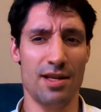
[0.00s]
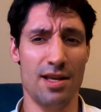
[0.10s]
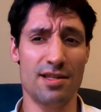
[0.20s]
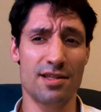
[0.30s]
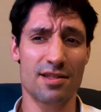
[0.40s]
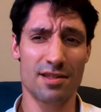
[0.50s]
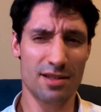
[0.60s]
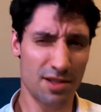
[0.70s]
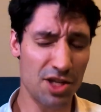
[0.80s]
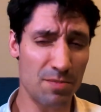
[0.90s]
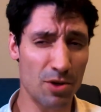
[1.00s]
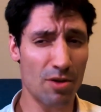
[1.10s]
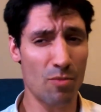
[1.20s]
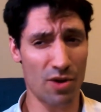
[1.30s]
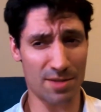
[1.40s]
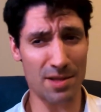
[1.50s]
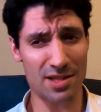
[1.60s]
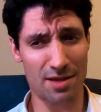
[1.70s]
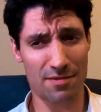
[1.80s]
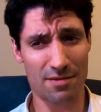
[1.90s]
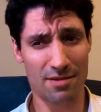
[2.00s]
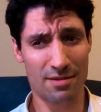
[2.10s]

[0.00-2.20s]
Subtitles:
Is it cheaper, more expensive?